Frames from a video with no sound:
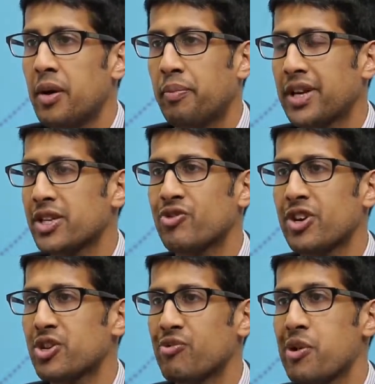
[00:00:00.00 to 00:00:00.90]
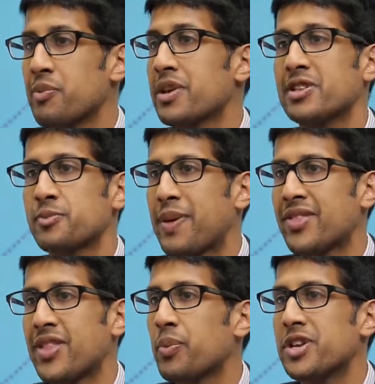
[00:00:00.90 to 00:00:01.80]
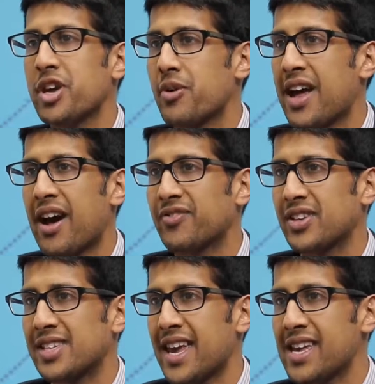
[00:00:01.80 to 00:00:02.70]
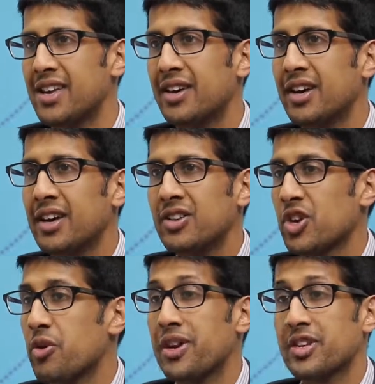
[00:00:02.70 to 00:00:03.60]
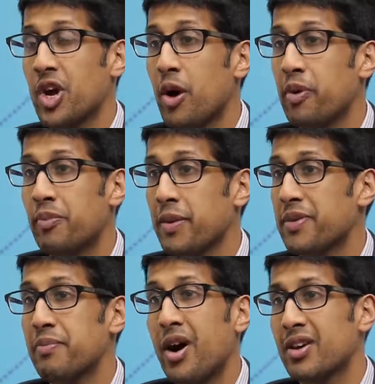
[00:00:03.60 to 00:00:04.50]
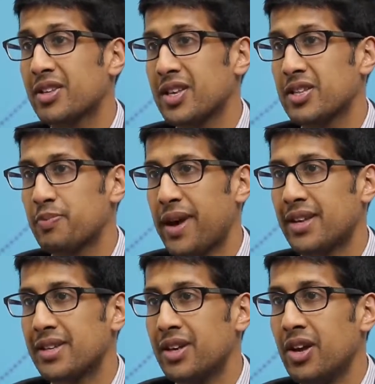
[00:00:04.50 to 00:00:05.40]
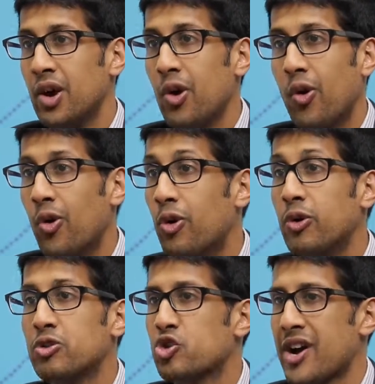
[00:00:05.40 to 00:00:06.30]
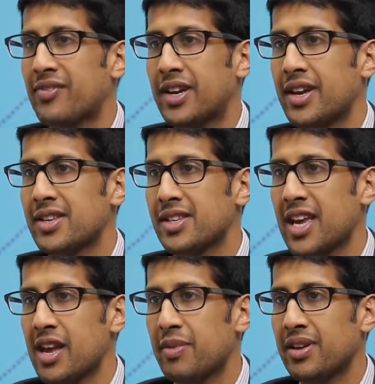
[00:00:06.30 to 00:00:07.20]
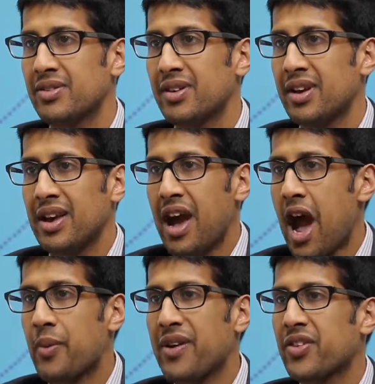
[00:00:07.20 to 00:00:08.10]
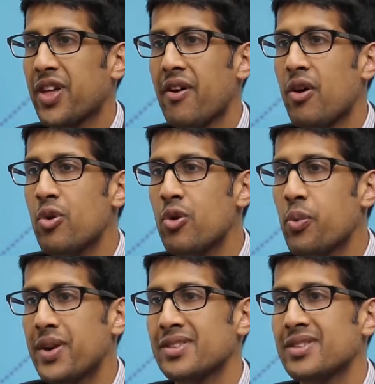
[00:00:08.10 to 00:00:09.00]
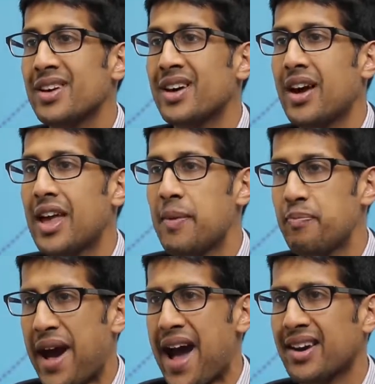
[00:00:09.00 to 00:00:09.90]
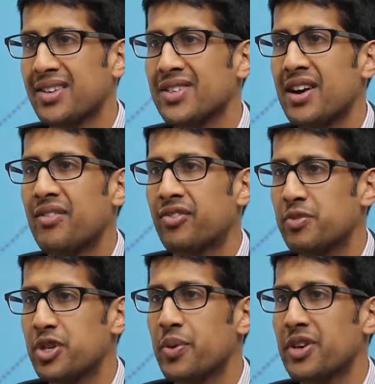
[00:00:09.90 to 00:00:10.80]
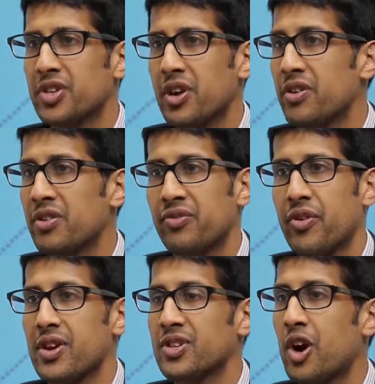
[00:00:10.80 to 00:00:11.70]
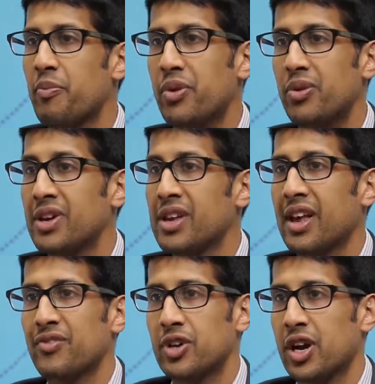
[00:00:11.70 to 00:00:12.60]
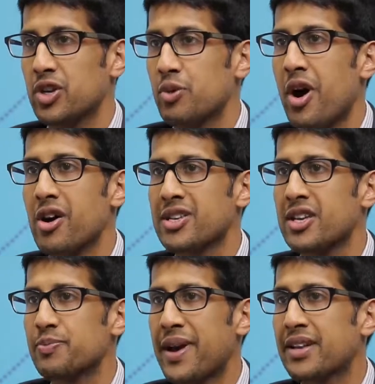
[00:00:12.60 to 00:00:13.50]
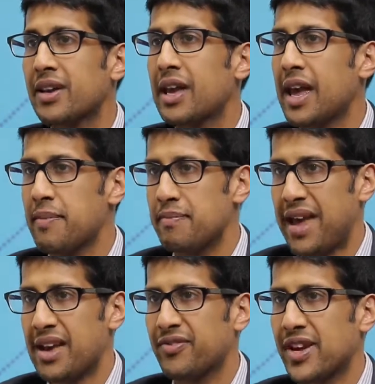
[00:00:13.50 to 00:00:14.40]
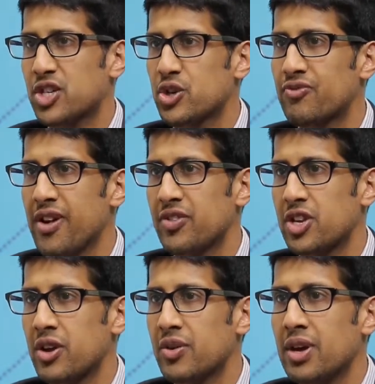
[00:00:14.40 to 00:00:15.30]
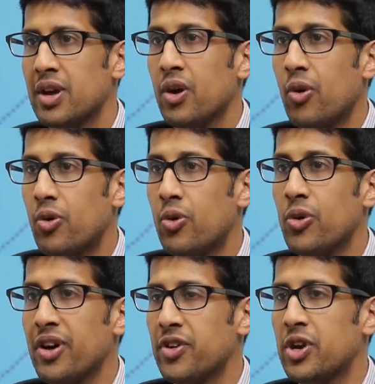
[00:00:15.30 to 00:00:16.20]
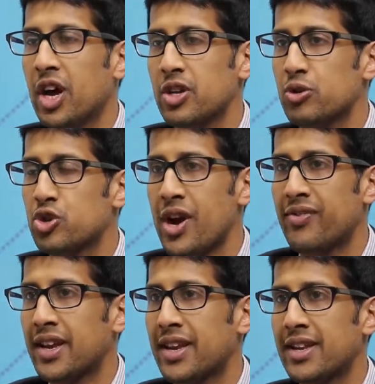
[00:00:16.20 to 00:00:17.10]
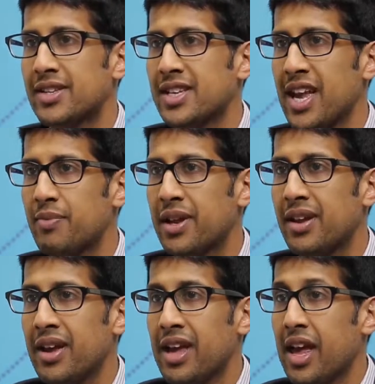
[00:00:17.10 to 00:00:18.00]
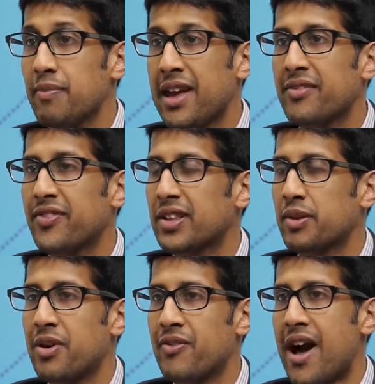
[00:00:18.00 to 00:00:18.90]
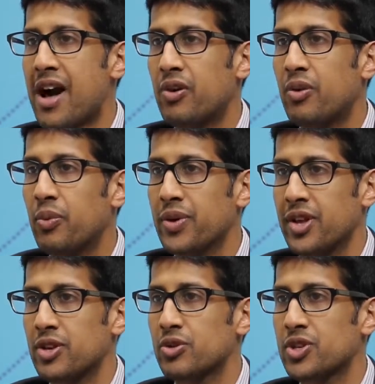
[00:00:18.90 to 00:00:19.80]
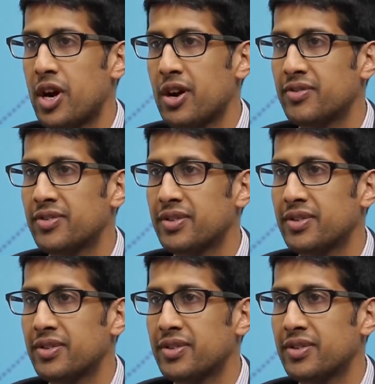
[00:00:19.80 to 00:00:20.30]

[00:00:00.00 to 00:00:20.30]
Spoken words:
By discretionary, we mean spend that we don't have to take. So an example might be marketing spend or travel and entertainment. However, there are always impacts from doing so. For example, if you cut your marketing spend, it may affect your revenue. Or if you cut your travel and entertainment, it may affect the morale within your staff.